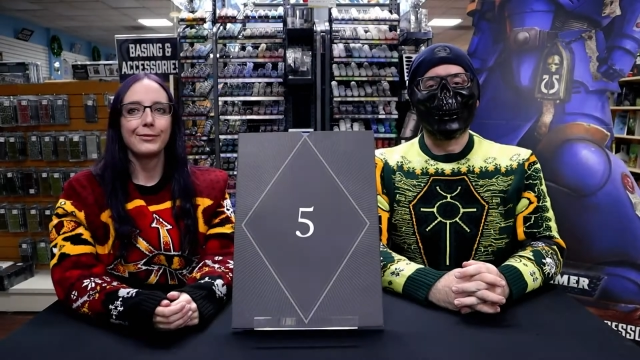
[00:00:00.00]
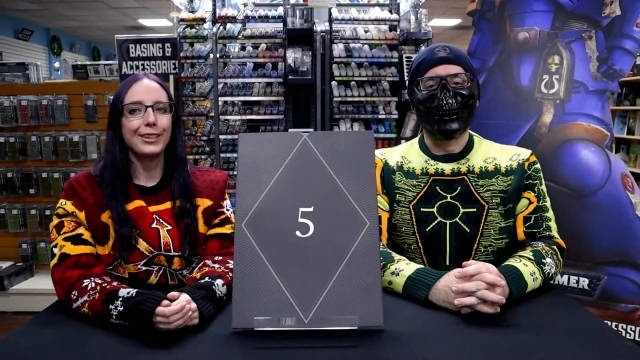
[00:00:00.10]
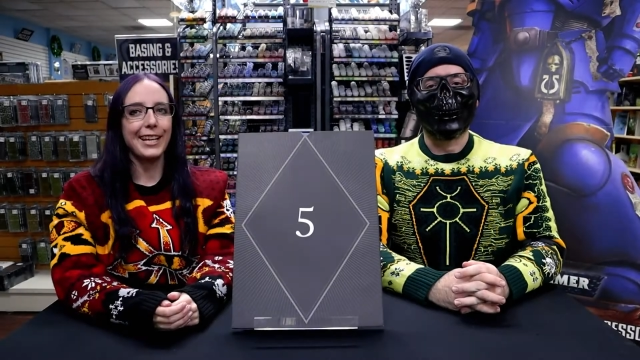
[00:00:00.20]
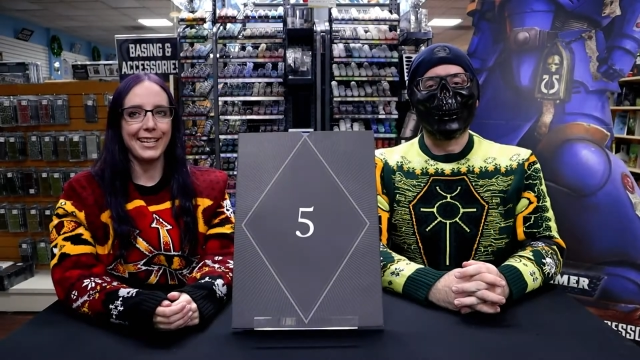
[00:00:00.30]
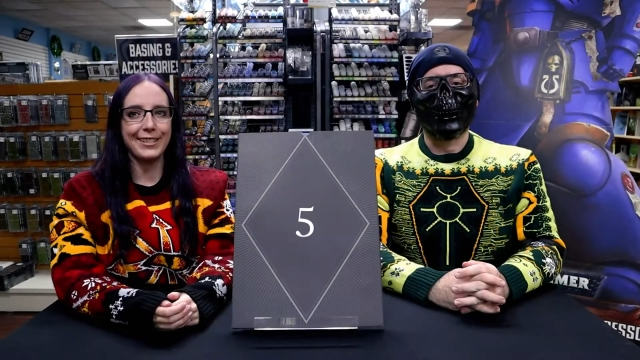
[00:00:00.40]

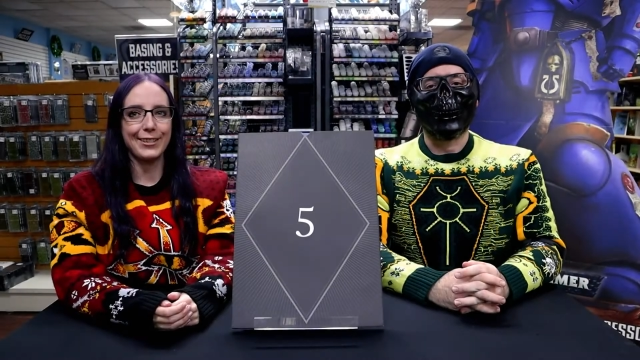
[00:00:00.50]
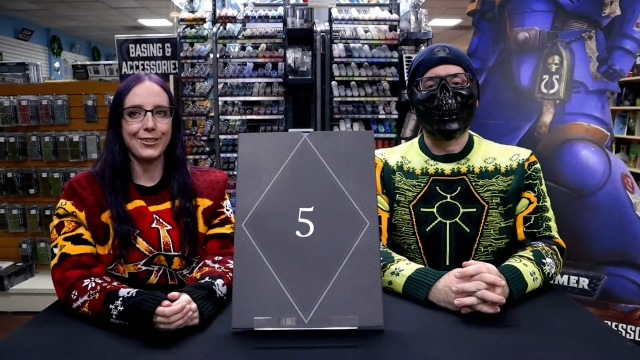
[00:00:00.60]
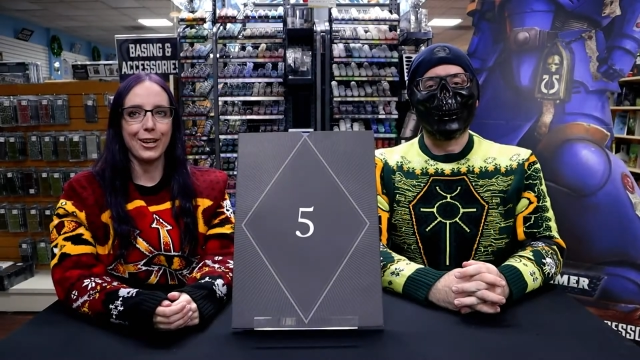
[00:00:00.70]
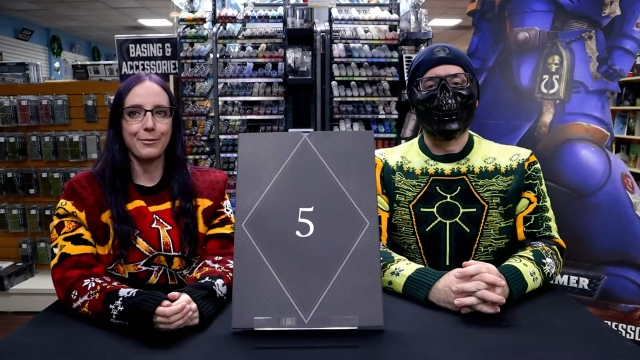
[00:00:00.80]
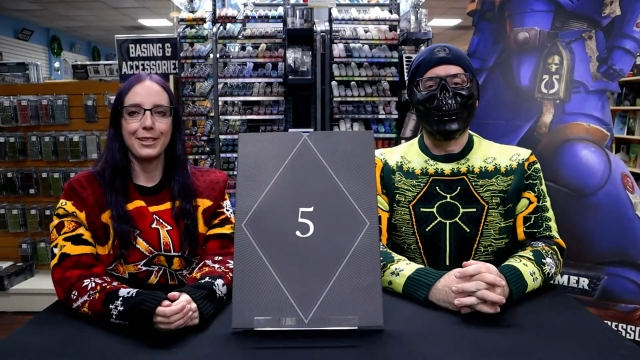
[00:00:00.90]
Ladies and
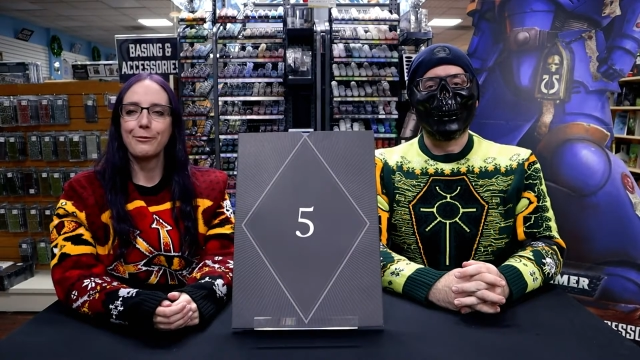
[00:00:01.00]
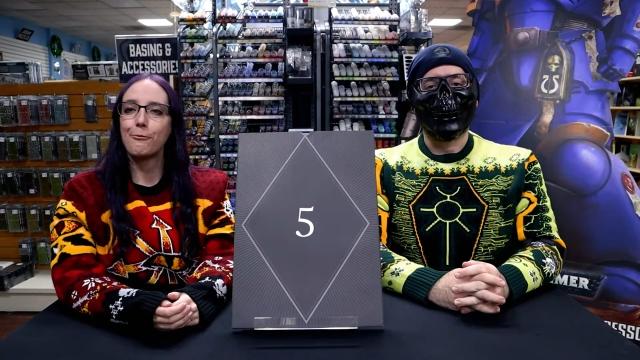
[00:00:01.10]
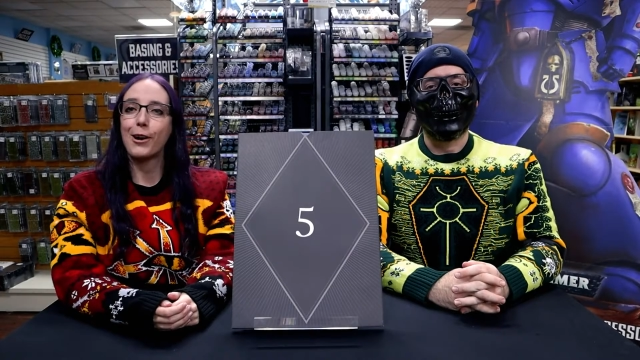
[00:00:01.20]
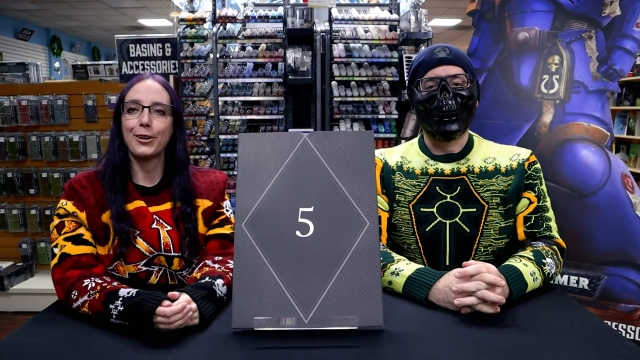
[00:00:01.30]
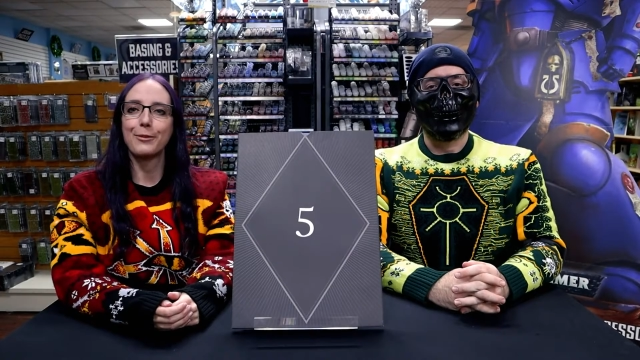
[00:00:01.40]
gentlemen,
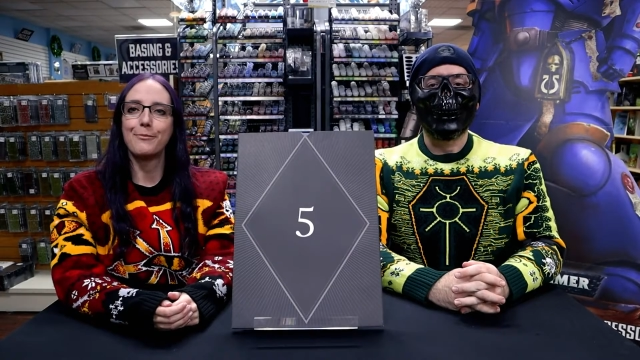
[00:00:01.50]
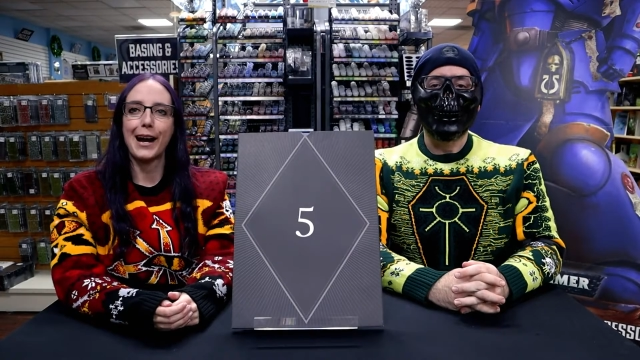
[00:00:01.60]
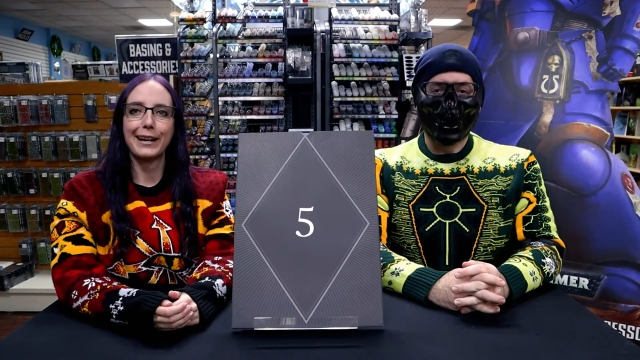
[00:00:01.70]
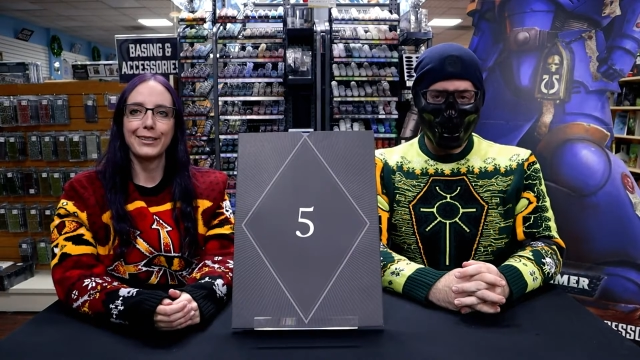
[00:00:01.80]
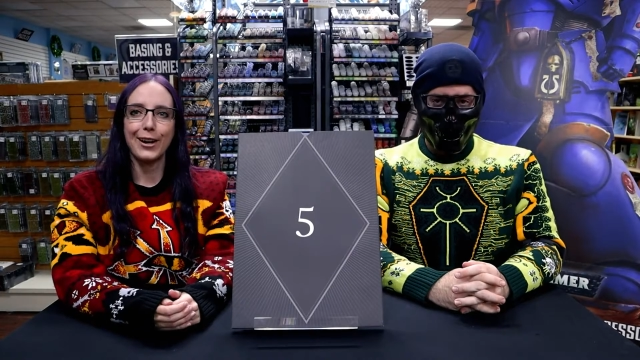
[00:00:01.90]
welcome
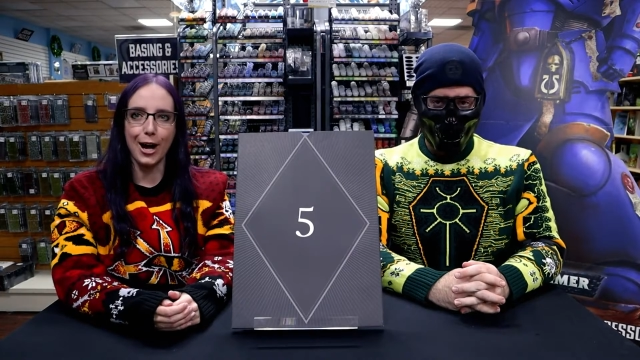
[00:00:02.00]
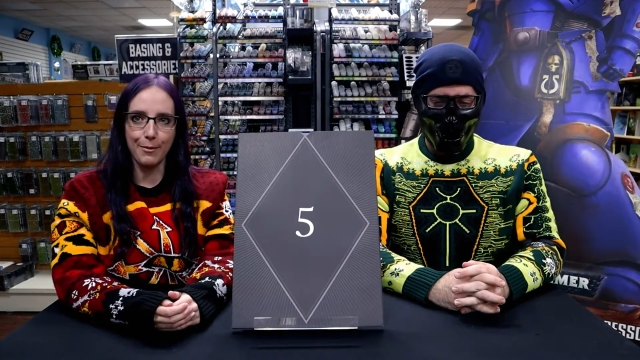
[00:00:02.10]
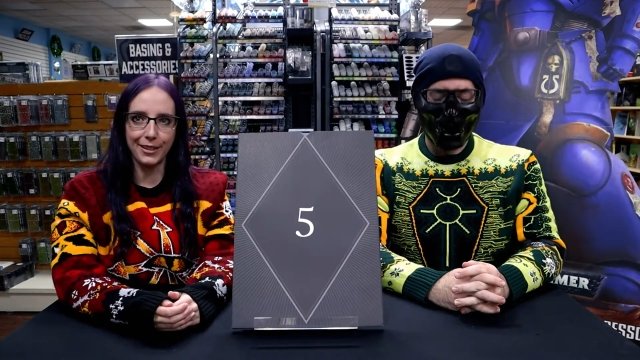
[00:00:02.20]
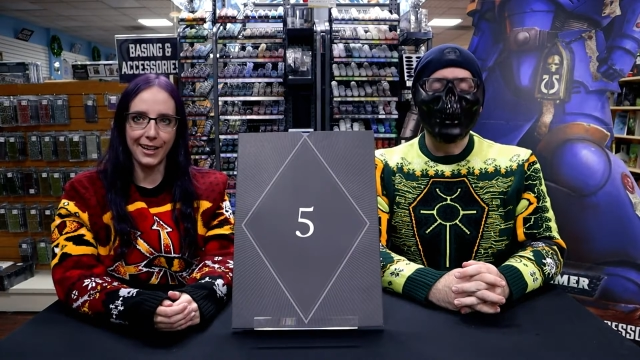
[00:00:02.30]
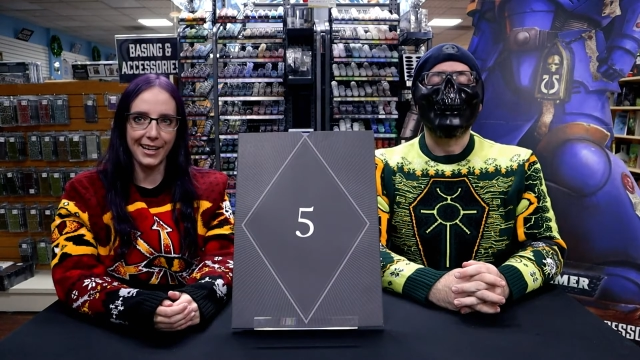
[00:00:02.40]
back to
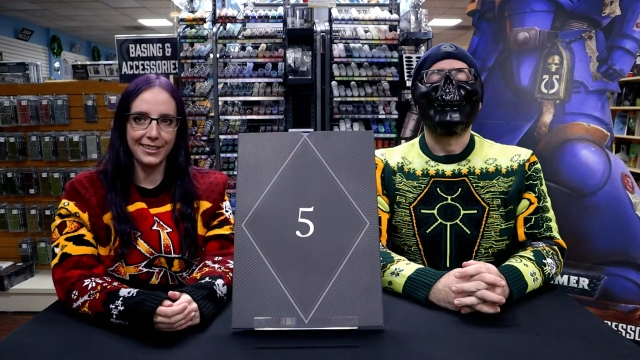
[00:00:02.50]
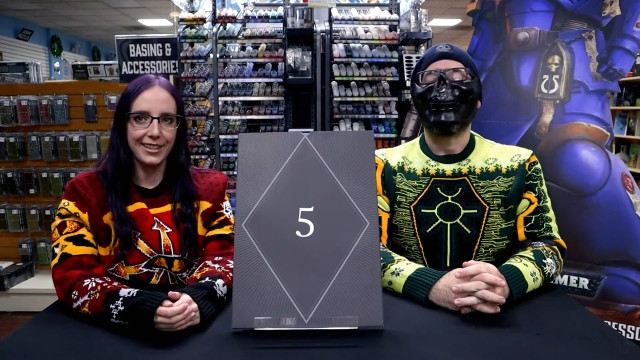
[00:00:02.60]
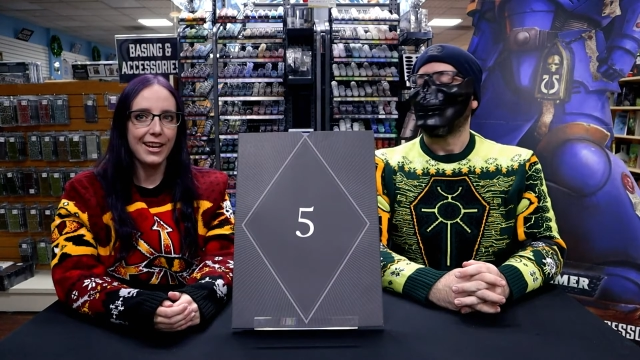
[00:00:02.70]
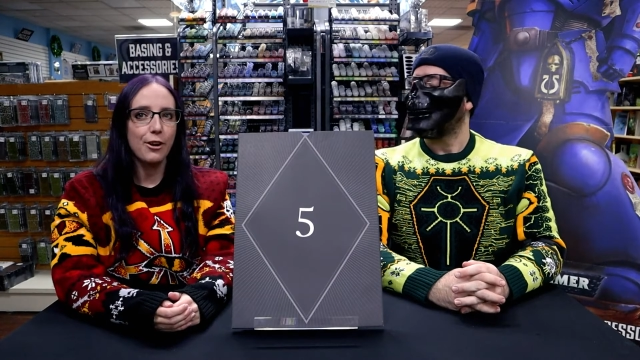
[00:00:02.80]
Hobby Night.